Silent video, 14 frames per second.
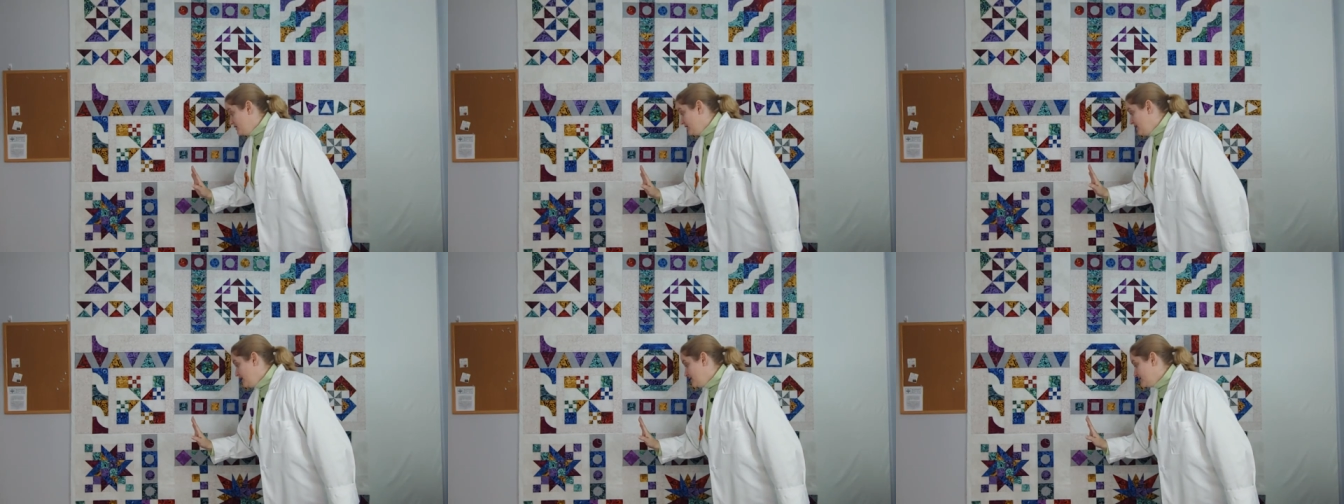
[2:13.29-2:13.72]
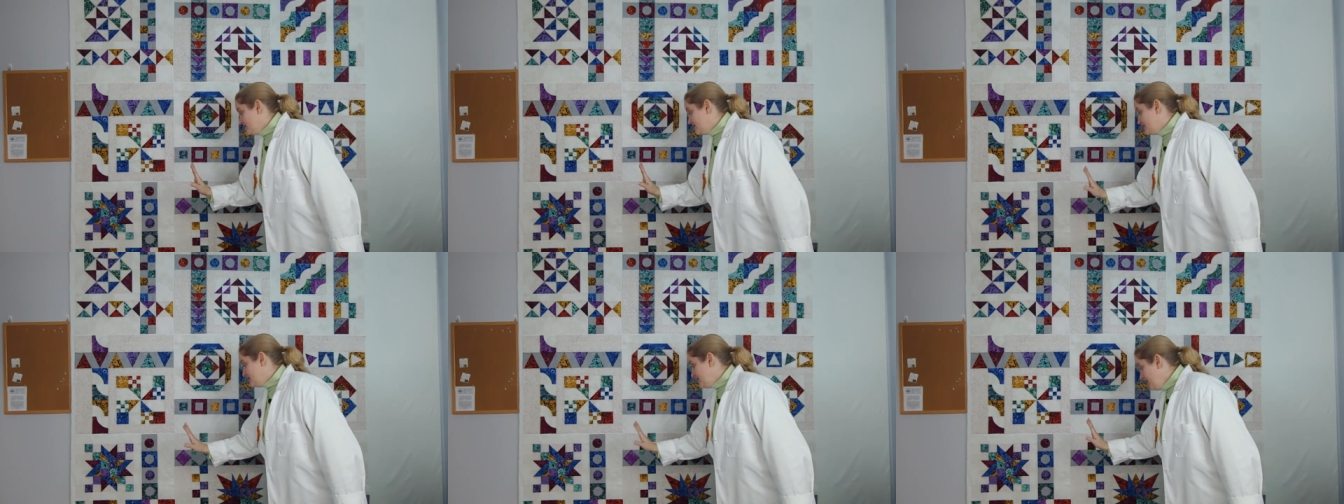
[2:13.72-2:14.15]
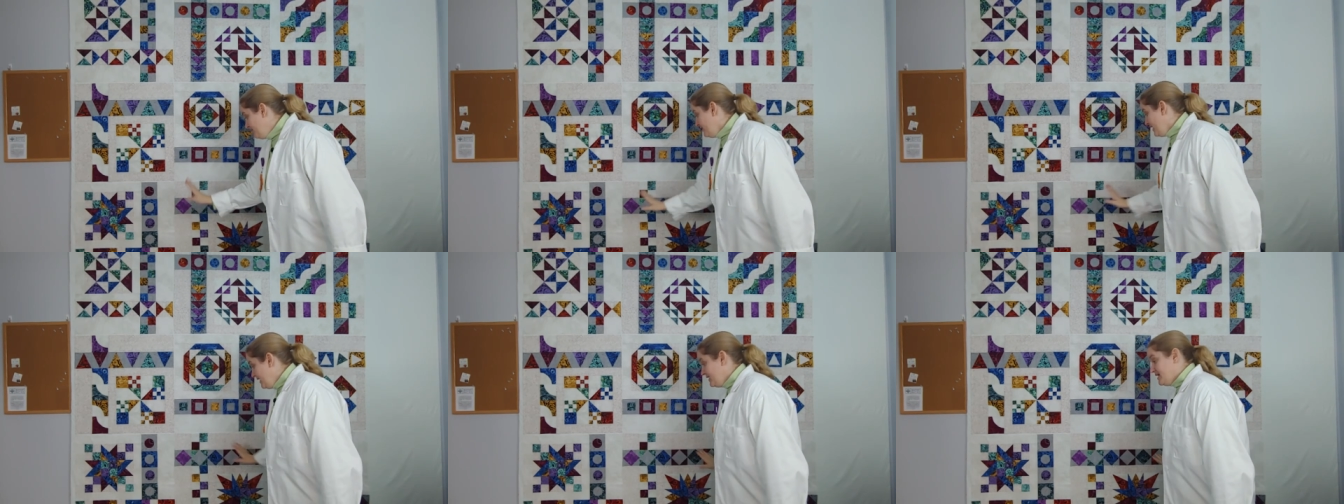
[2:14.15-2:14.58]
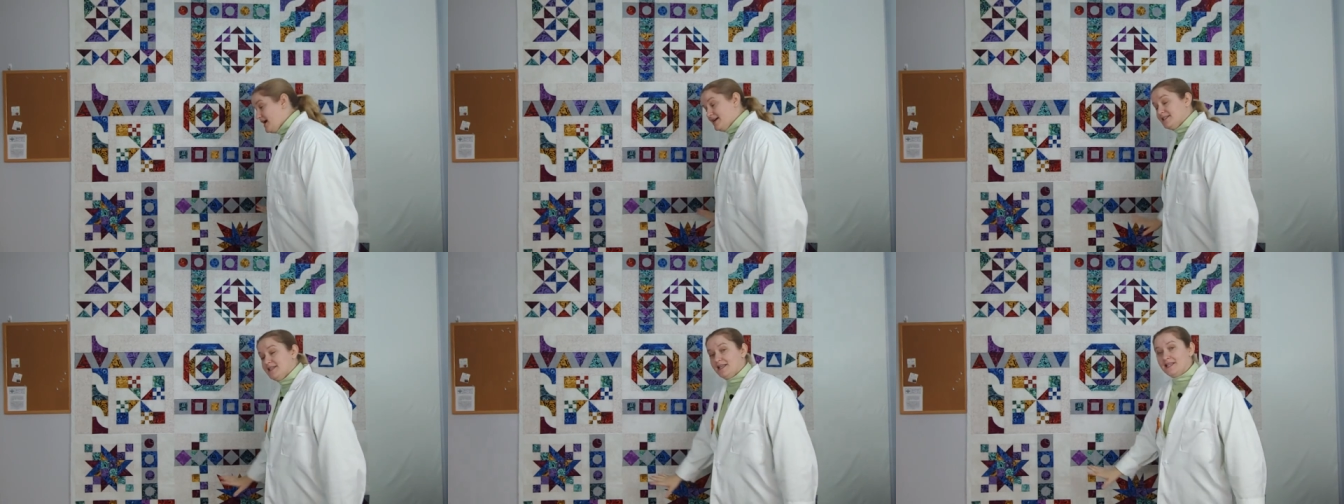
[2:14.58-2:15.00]
uh, seven, eight,
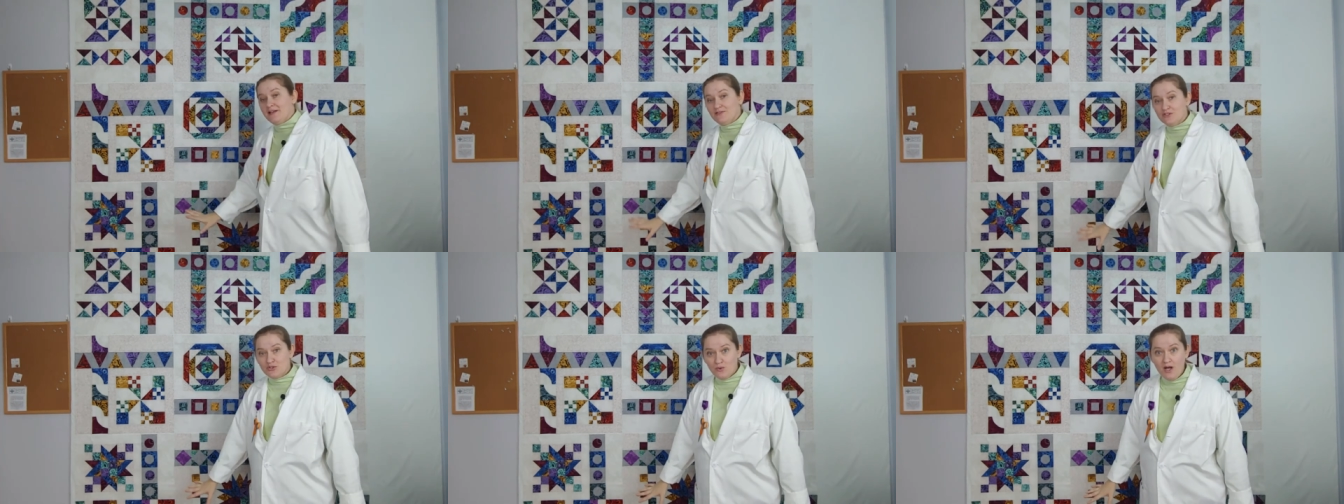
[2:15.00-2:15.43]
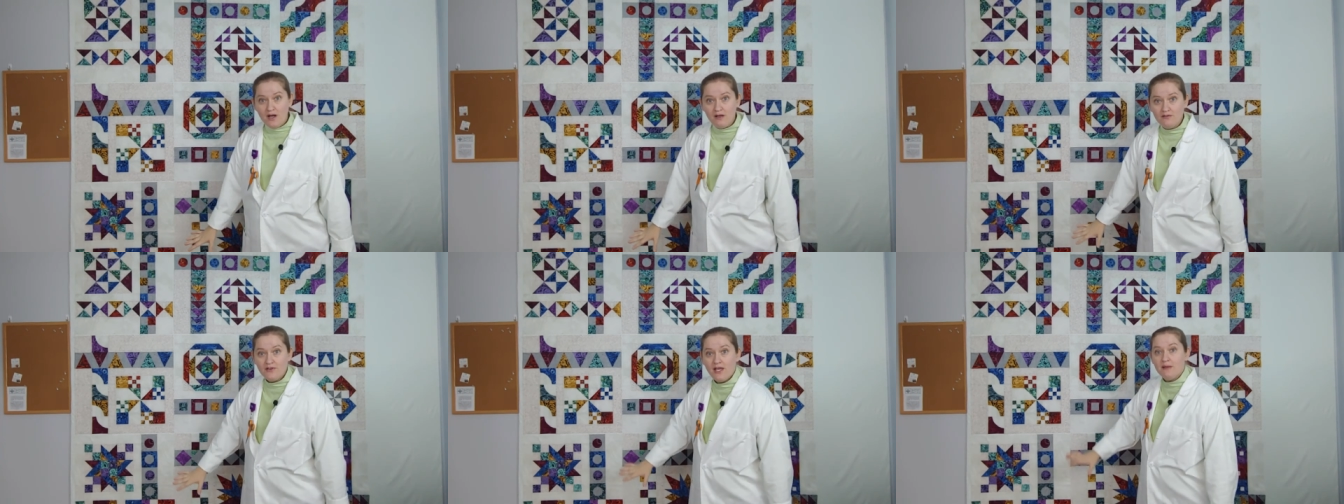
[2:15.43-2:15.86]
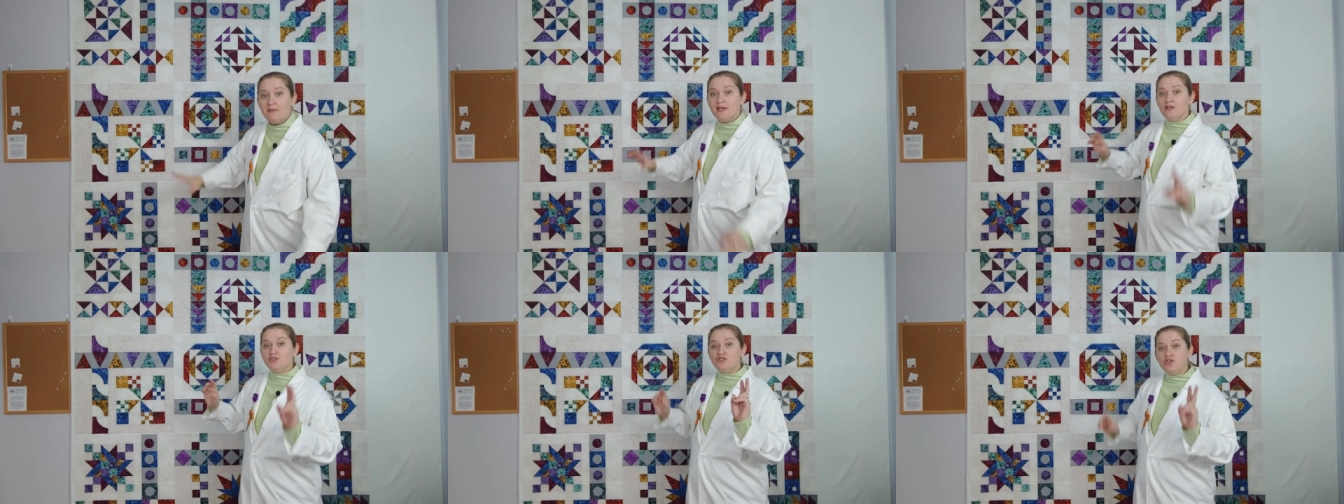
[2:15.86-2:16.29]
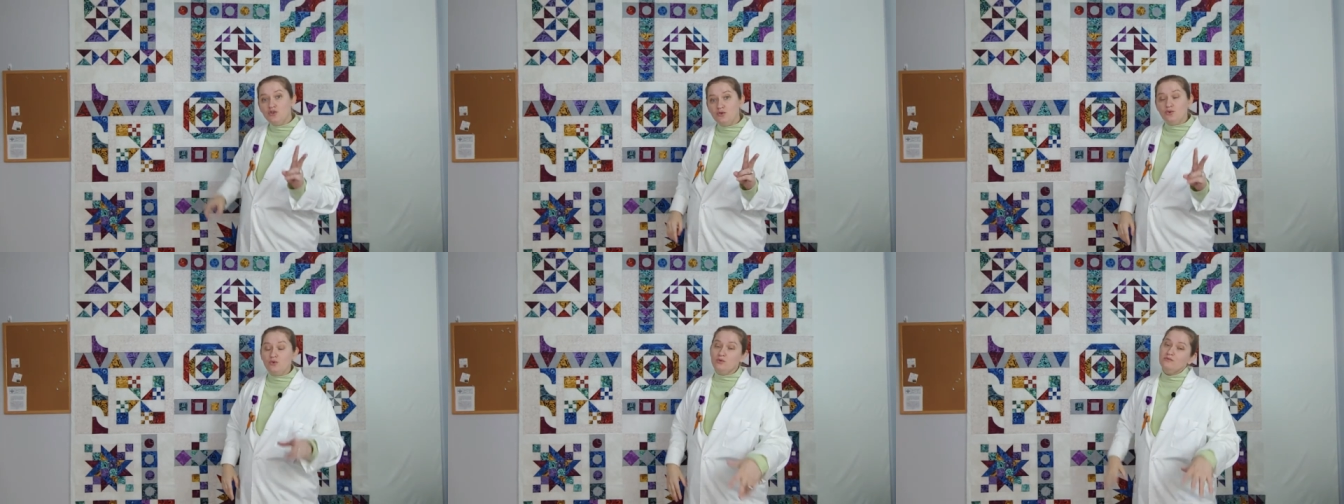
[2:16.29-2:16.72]
nine, ten, eleven, twelve, and make
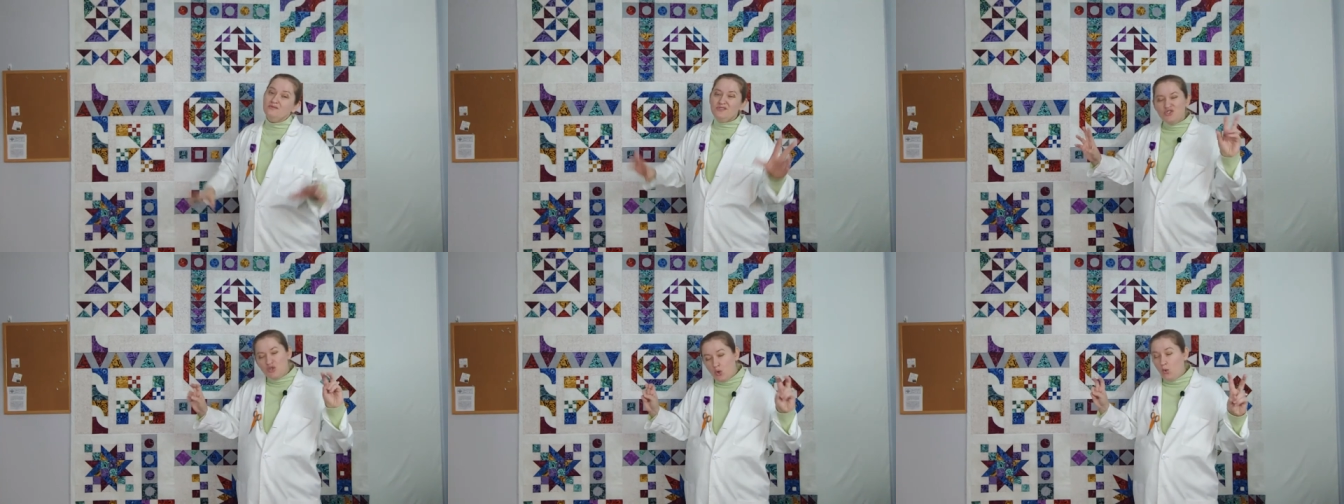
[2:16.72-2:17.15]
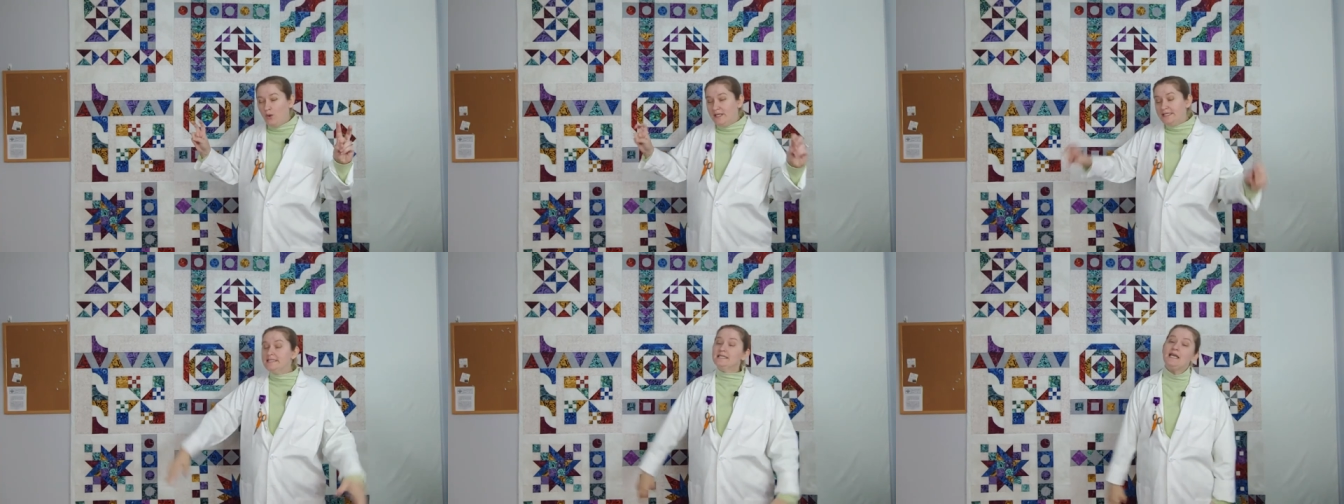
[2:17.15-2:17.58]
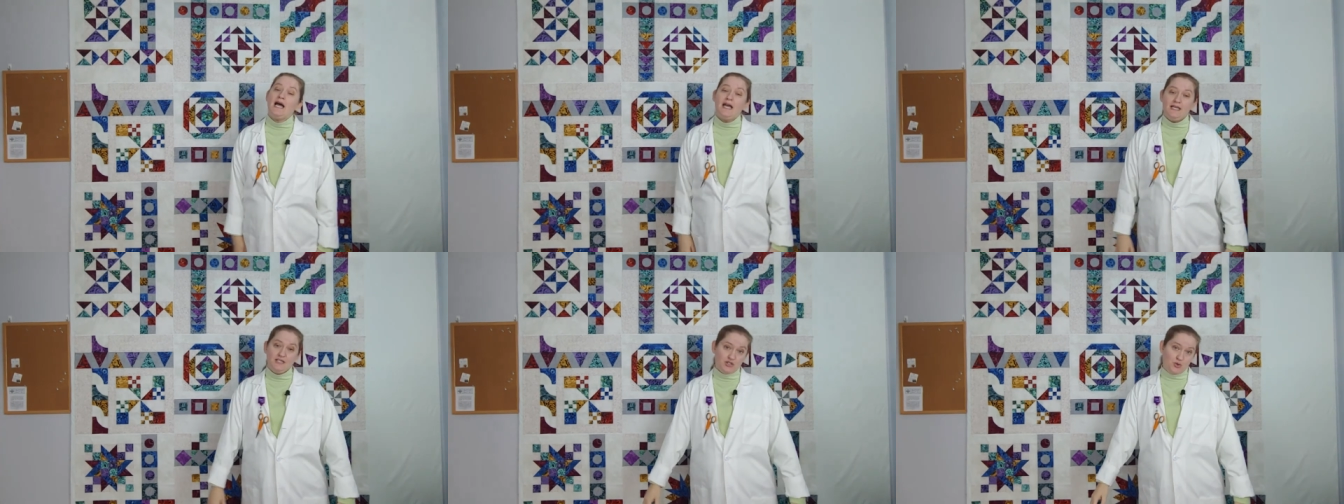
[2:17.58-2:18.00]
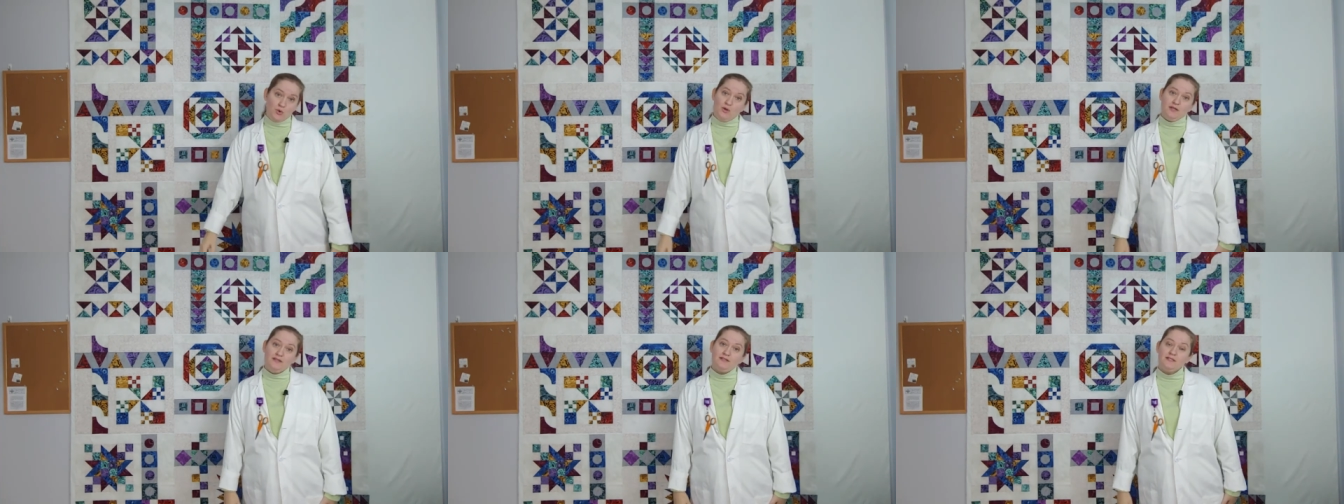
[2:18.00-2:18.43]
two twin size
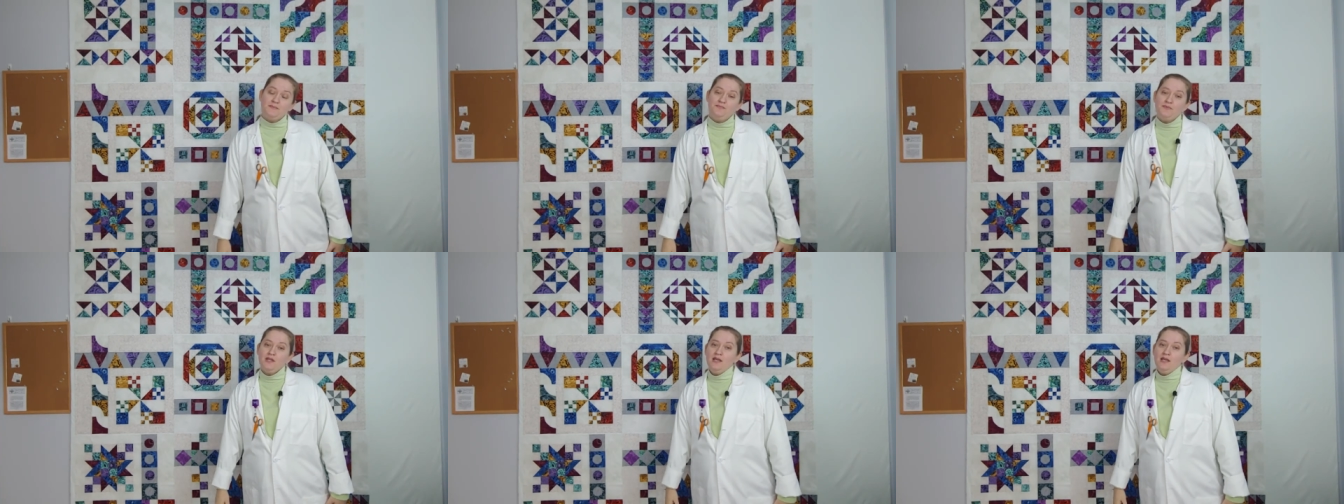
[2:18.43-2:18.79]
quilts.